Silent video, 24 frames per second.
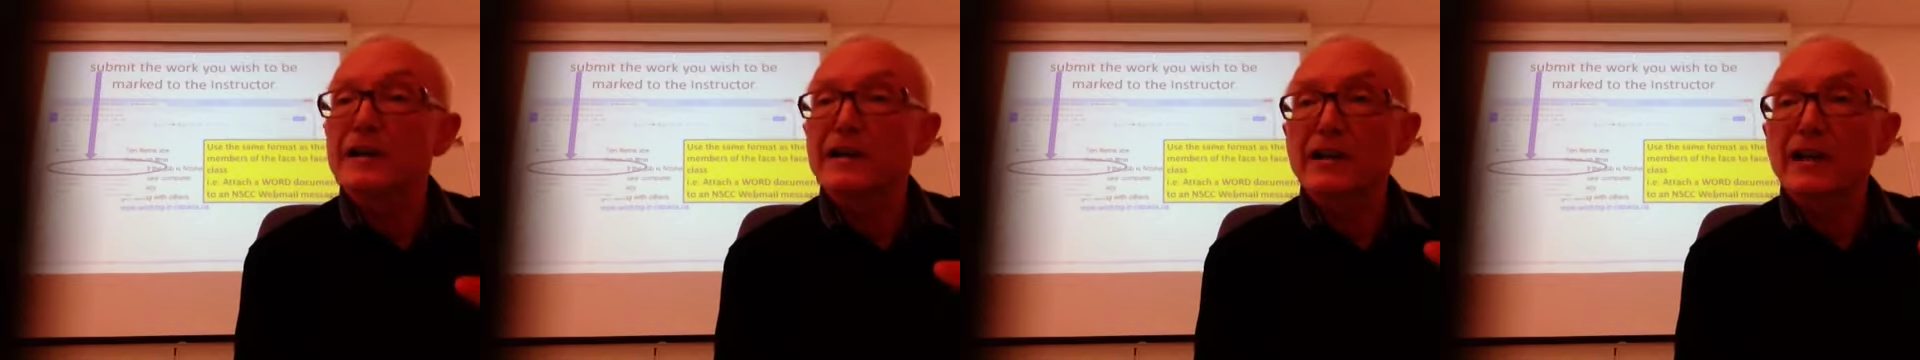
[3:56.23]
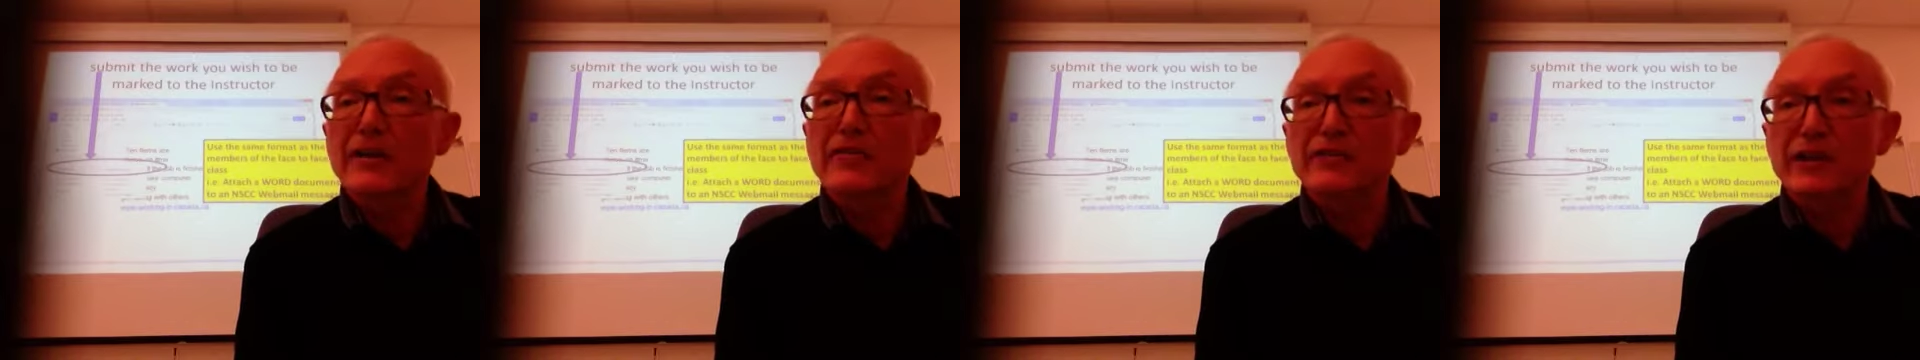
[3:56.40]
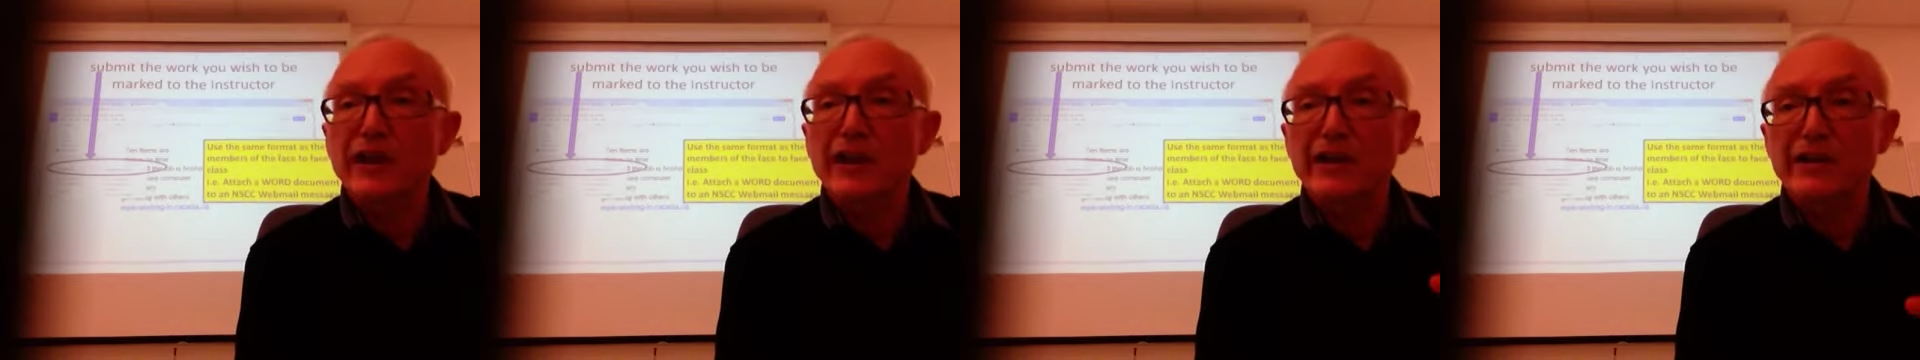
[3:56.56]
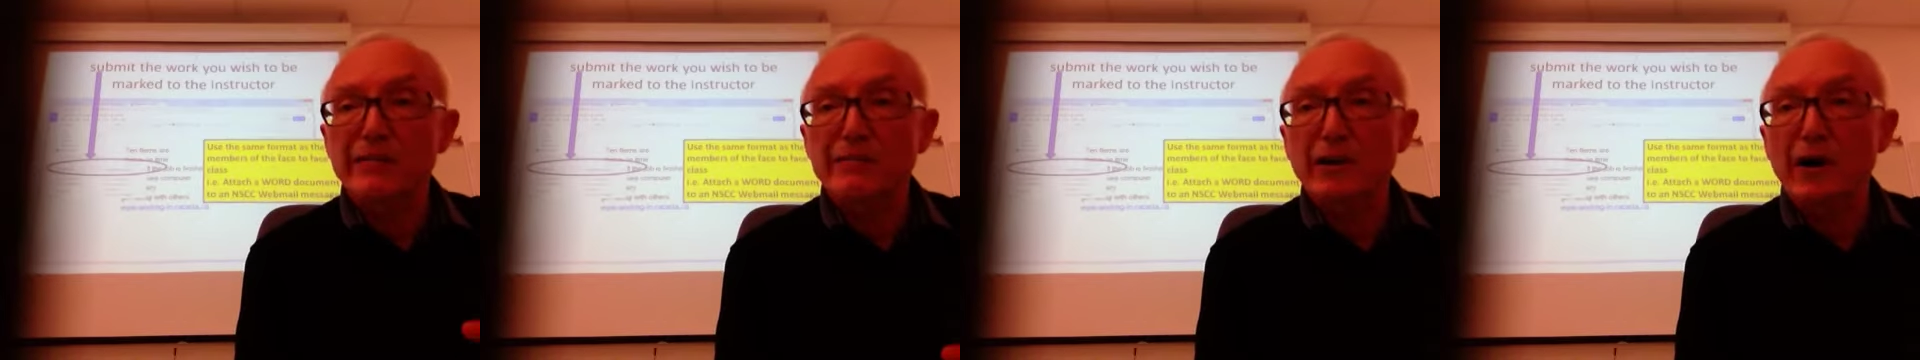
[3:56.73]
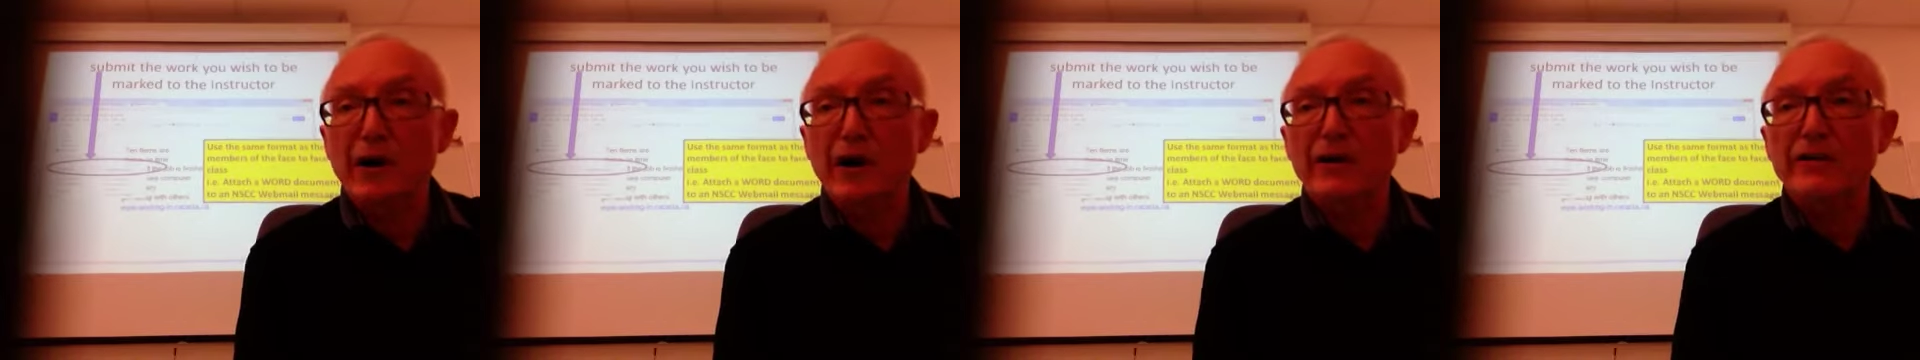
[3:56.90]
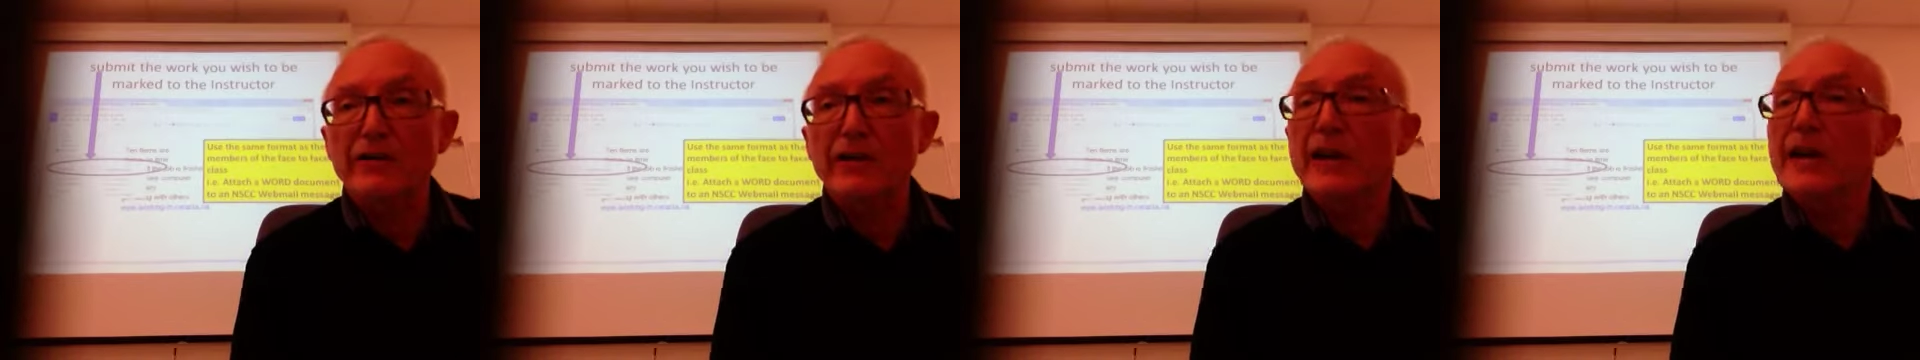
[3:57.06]
let's get it
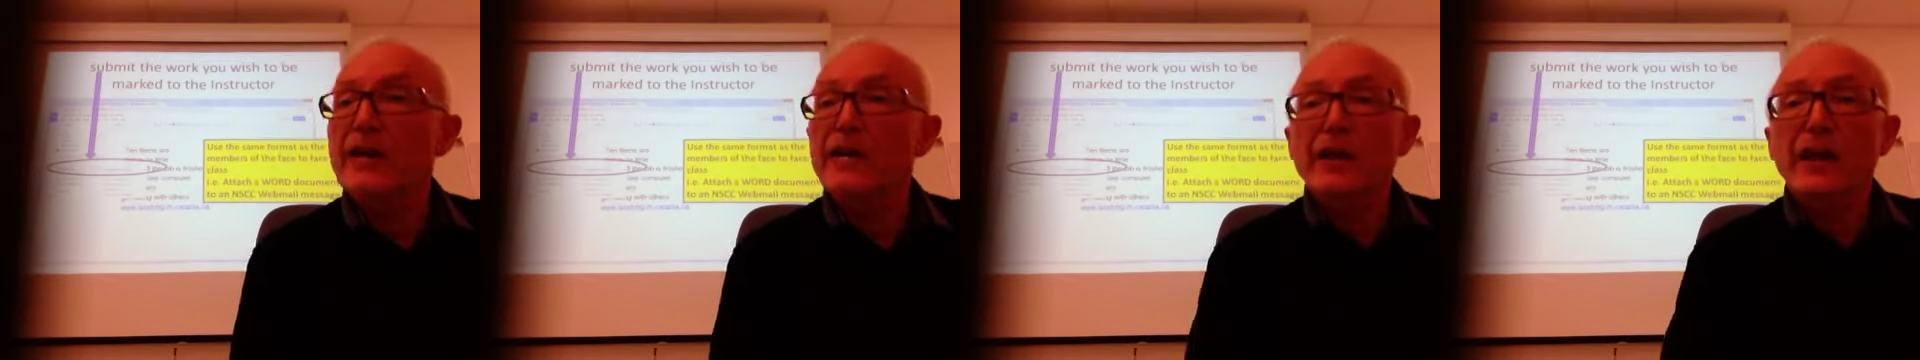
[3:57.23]
marked.